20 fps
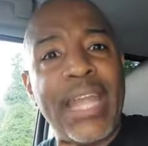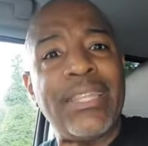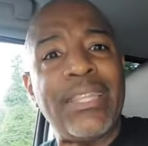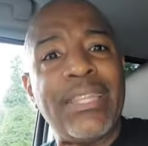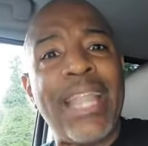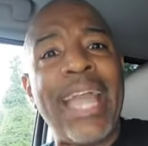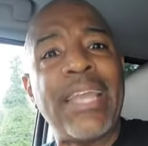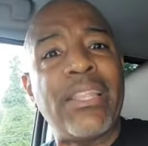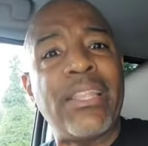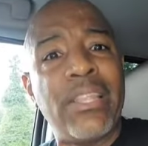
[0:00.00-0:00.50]

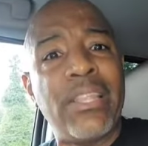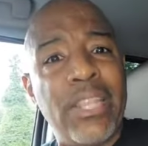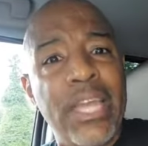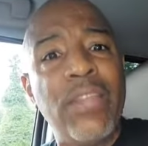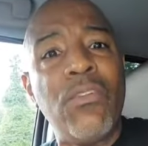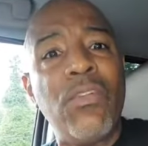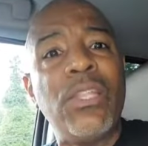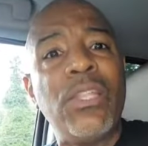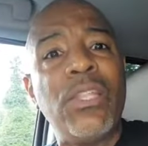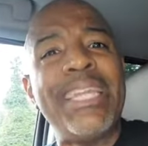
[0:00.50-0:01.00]
like
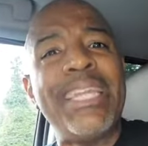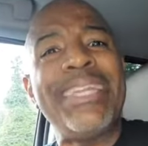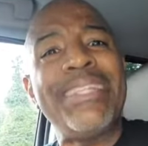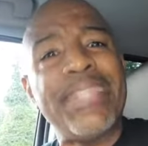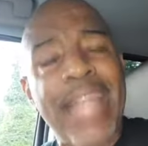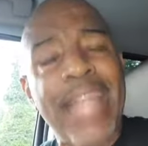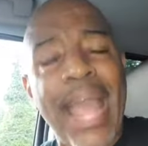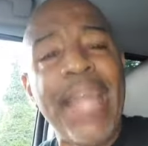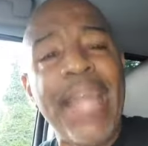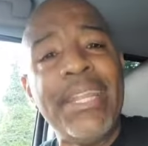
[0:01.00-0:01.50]
literally
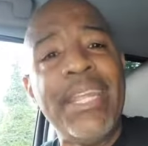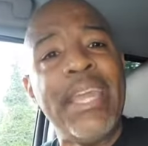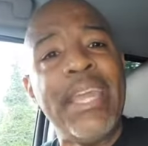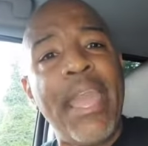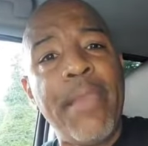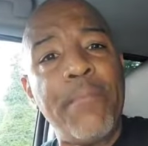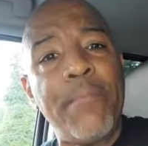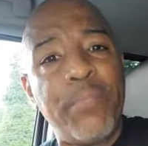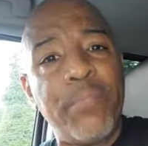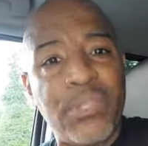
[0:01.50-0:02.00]

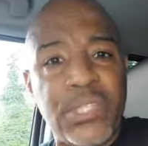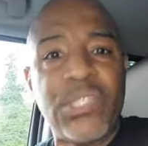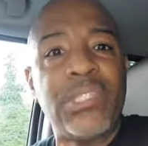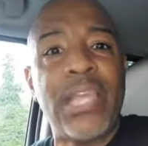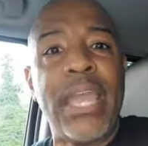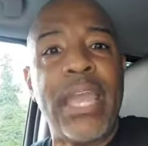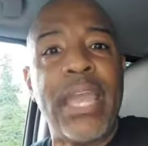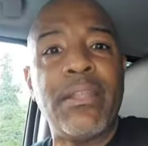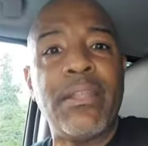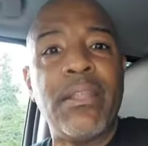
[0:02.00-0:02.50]

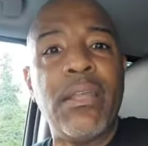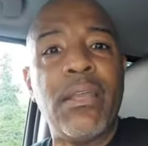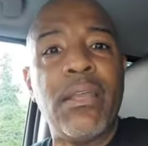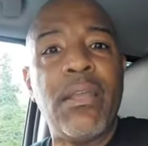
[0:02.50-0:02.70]
98%